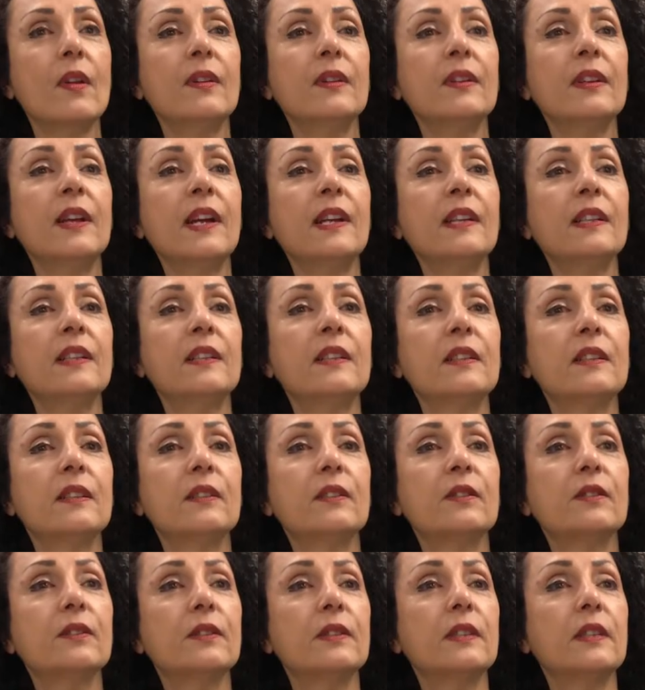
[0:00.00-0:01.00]
90
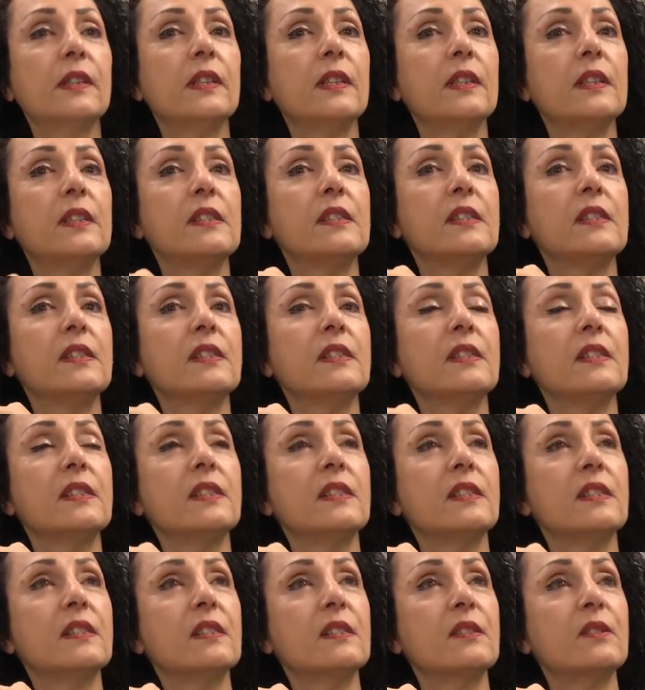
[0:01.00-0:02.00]

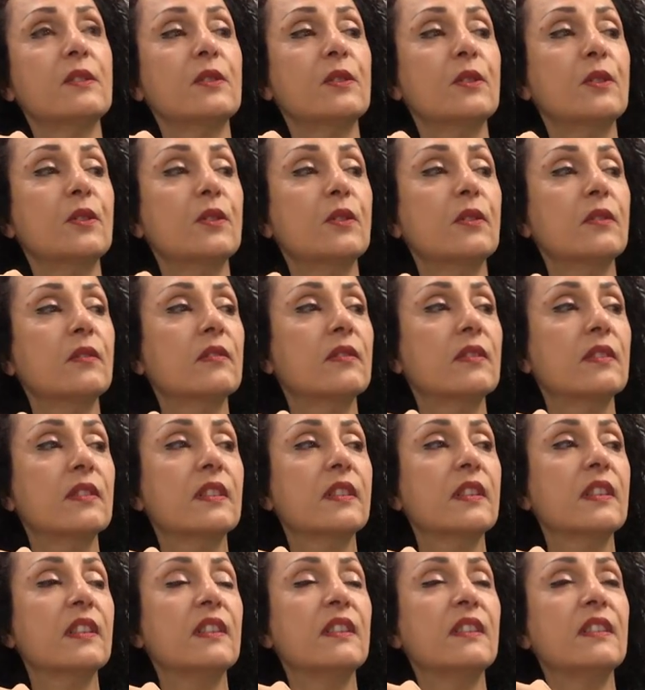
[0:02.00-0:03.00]
degree or
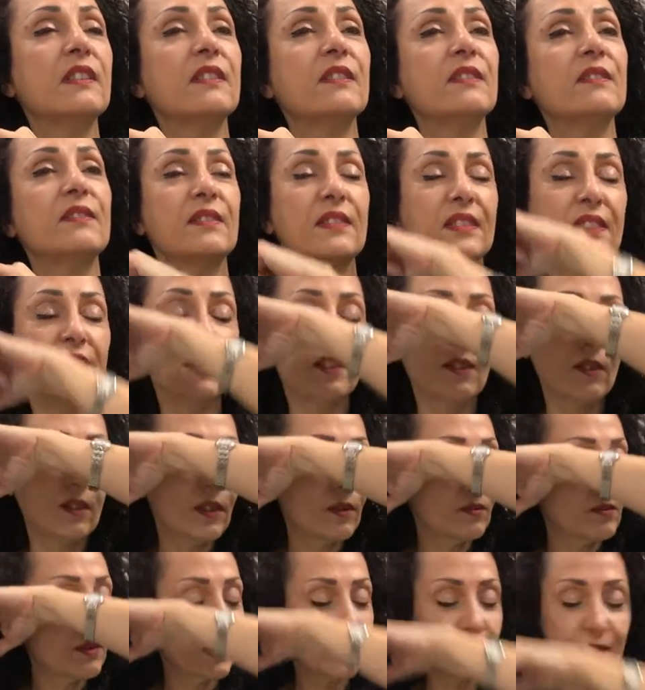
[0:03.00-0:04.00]
sleeve, you know,
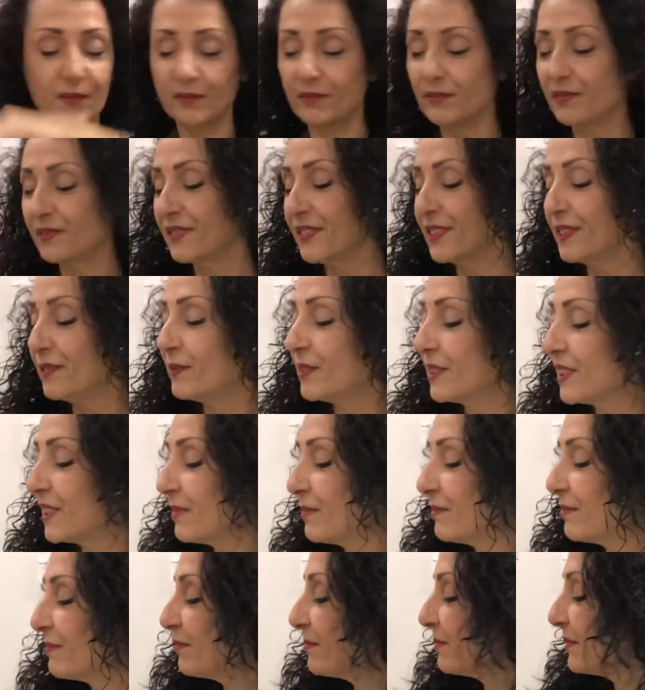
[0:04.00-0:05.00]
give me some
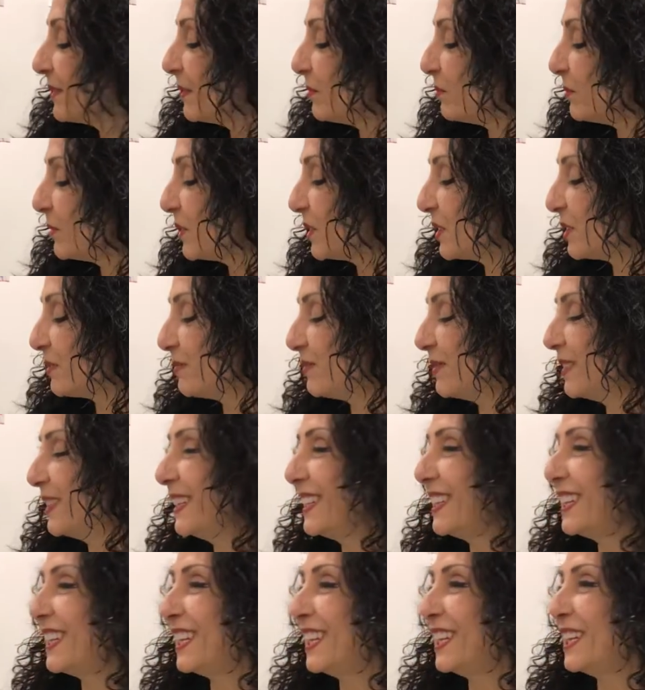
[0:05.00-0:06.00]

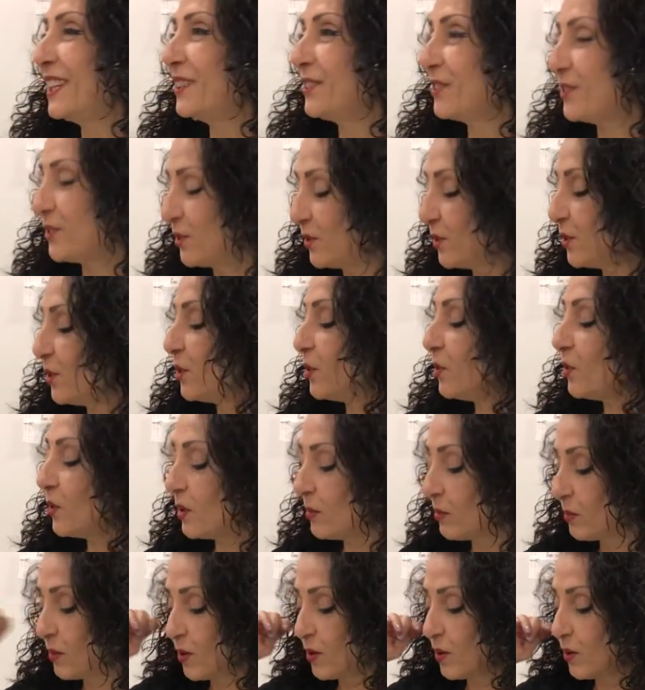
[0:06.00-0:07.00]
letters. You know where
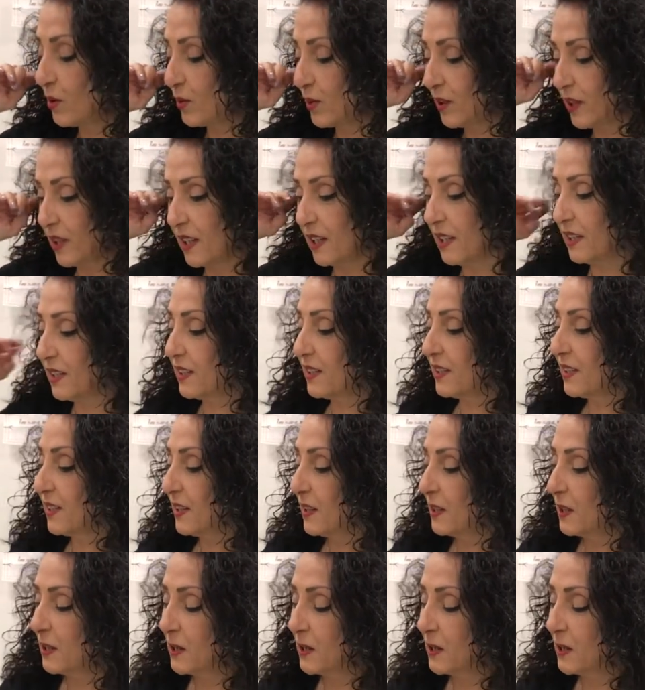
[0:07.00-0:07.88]
I'm going with this.